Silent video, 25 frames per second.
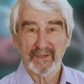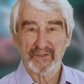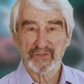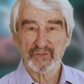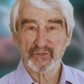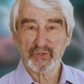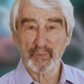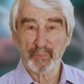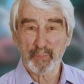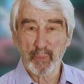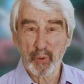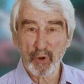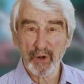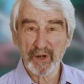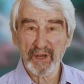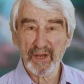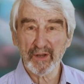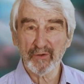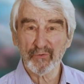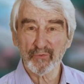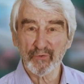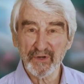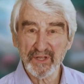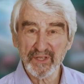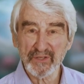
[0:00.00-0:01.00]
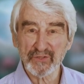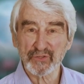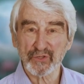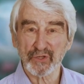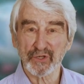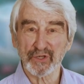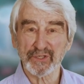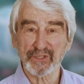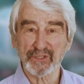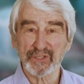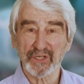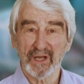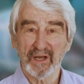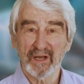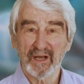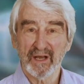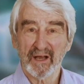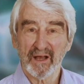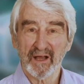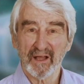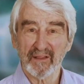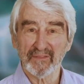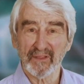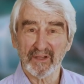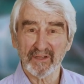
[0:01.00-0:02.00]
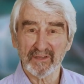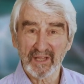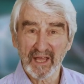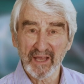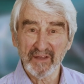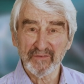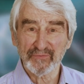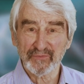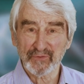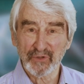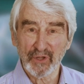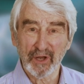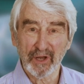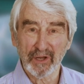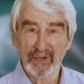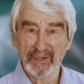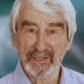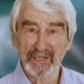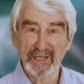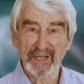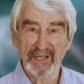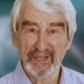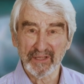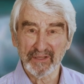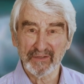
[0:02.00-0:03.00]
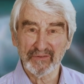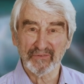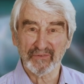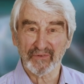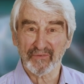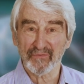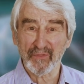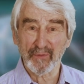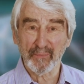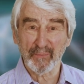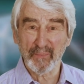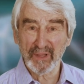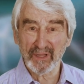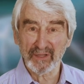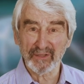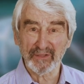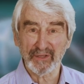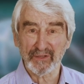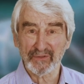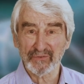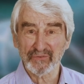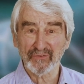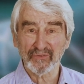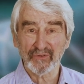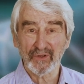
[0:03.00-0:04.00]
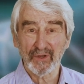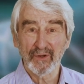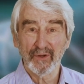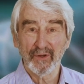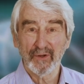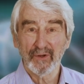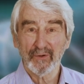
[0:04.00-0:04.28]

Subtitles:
supporting research on the lifelong needs of the millions